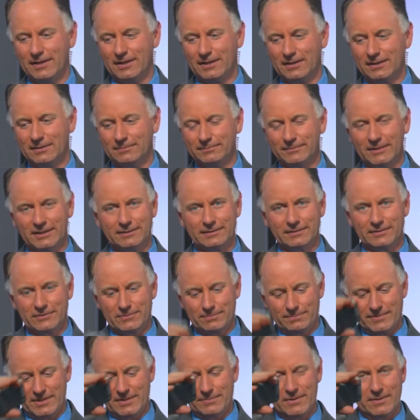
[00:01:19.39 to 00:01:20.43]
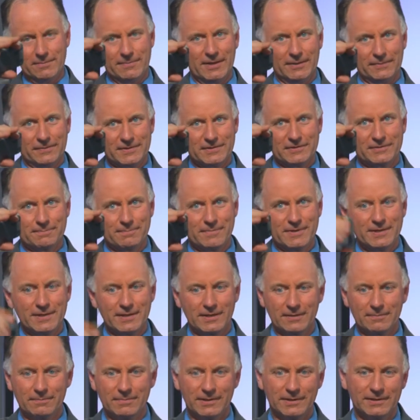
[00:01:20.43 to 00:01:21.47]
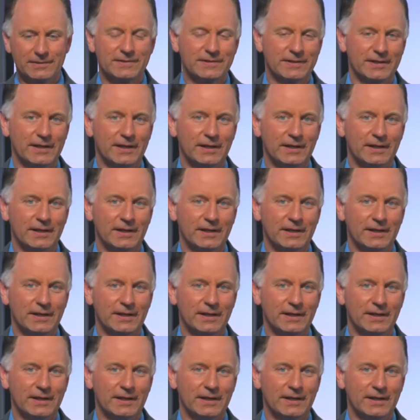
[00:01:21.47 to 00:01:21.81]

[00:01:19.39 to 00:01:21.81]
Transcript: Um, know, it's maybe about this big, but.